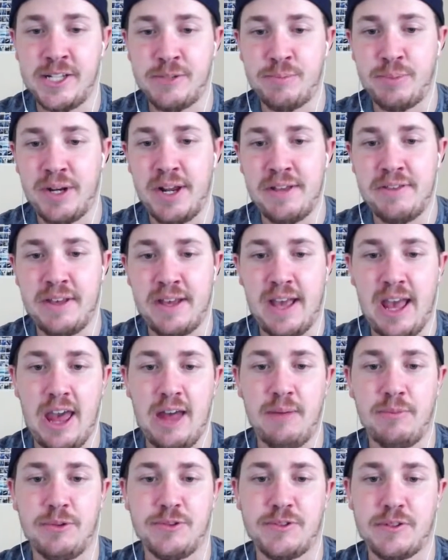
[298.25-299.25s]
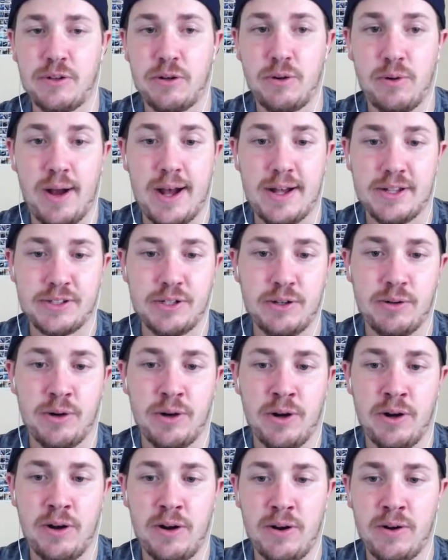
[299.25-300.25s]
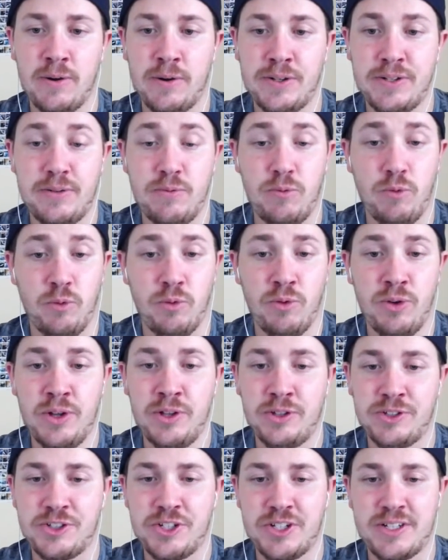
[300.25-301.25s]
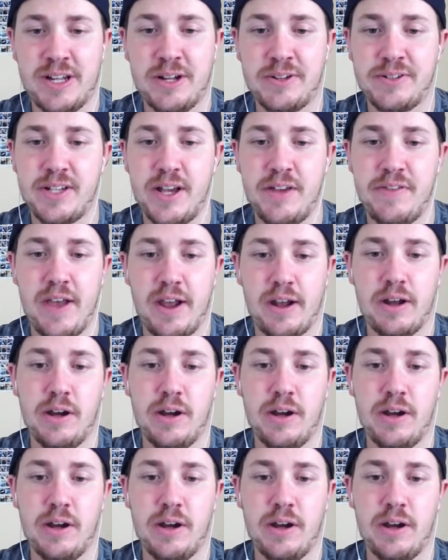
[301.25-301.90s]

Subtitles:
but I think Hamels and Carrasco are real just outside that